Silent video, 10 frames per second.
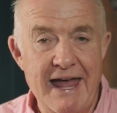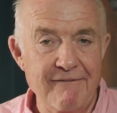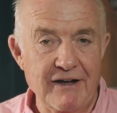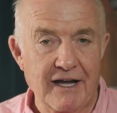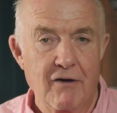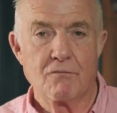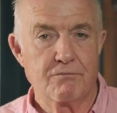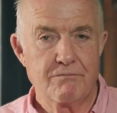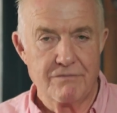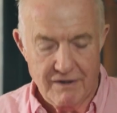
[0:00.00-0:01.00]
ever go
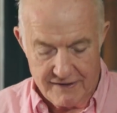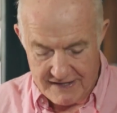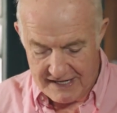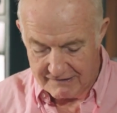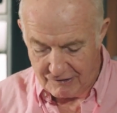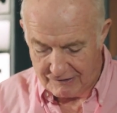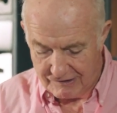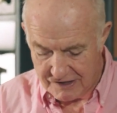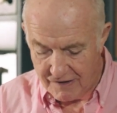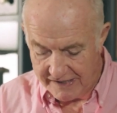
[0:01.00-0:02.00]
like that
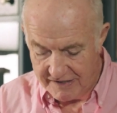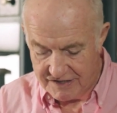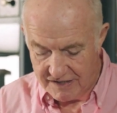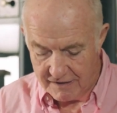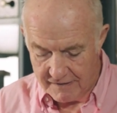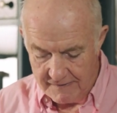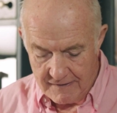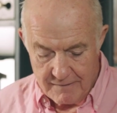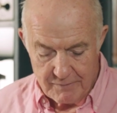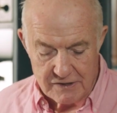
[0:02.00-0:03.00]
tight shut,
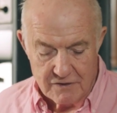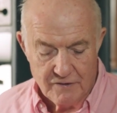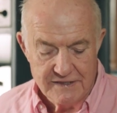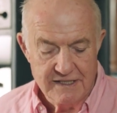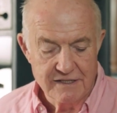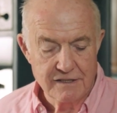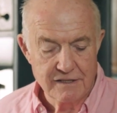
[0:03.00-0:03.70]
but as long as it